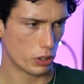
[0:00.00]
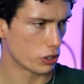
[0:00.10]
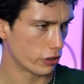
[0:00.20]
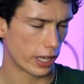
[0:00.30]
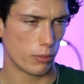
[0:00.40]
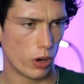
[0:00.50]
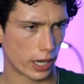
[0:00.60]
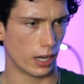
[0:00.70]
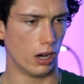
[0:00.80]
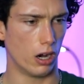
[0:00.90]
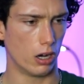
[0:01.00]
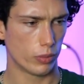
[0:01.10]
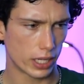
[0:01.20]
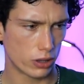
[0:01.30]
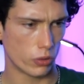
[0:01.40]
We just gotta keep working
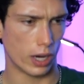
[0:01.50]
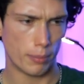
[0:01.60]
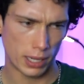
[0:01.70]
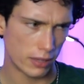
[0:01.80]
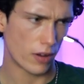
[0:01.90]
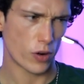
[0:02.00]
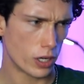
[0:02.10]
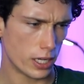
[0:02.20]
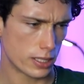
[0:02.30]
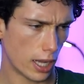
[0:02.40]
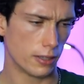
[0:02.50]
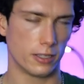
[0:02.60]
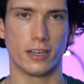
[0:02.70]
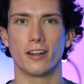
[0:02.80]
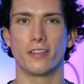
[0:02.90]
hard. We can do it. I believe everyone here is
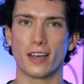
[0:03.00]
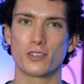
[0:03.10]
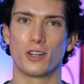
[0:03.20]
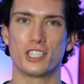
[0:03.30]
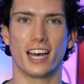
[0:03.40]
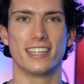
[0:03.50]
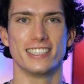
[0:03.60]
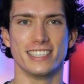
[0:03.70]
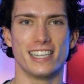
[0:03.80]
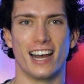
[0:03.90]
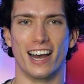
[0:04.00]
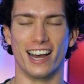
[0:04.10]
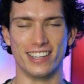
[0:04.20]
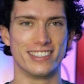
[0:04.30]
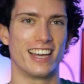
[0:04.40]
talented. You know, that sort of chat.
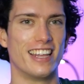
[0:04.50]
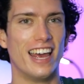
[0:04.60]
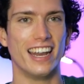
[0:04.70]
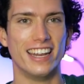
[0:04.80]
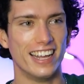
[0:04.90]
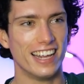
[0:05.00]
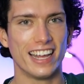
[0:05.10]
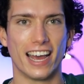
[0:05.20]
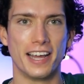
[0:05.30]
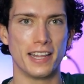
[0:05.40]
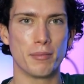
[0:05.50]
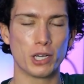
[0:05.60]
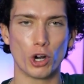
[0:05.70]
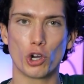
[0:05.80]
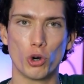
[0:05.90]
And then we
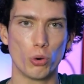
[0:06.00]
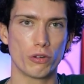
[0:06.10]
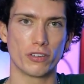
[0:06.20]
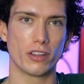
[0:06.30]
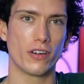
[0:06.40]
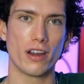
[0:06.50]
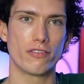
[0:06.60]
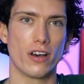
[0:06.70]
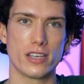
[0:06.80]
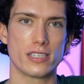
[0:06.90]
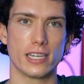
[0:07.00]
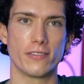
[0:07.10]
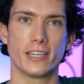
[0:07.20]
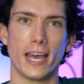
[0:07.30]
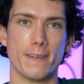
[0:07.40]
got called for the very first scene
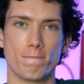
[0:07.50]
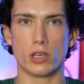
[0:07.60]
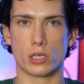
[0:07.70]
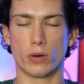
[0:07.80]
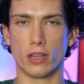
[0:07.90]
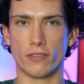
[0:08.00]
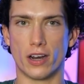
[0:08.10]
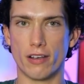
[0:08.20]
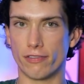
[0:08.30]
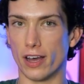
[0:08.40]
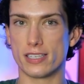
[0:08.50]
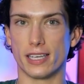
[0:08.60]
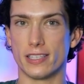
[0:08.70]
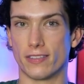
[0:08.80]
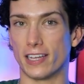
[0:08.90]
of the day. So one of the very first
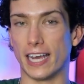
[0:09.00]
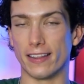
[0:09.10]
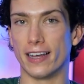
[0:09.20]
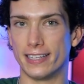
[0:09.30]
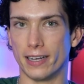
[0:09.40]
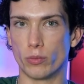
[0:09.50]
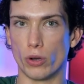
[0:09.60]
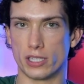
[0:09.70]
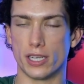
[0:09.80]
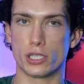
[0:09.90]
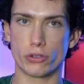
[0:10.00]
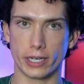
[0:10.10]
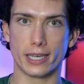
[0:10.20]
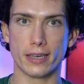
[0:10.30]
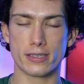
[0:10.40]
scenes of the day that I did was this
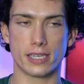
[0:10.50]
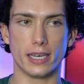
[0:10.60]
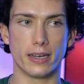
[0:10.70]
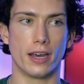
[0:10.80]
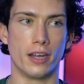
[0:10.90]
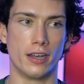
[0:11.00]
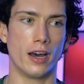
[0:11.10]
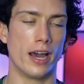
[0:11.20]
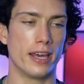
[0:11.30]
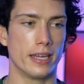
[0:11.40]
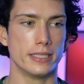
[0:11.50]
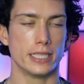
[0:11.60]
drinking scene at night.